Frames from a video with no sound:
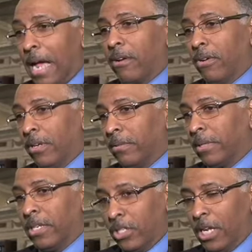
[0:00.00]
not going to
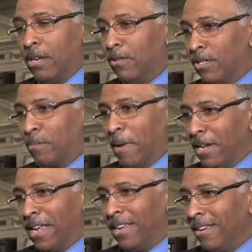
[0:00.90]
continue the
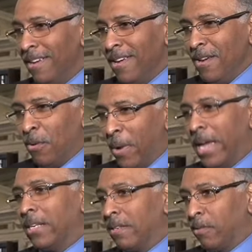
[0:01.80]
spending
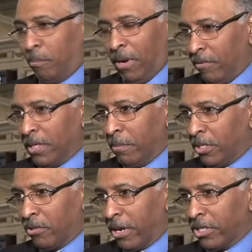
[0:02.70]
ways of the previous
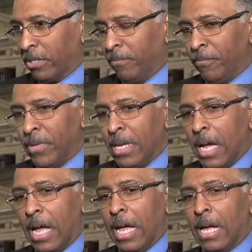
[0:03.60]
administration.
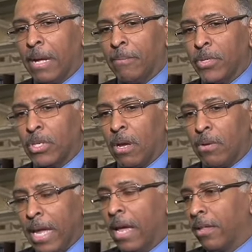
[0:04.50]

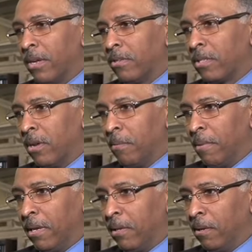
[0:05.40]
So, there's going to
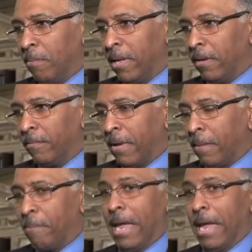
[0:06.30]
be a little bit of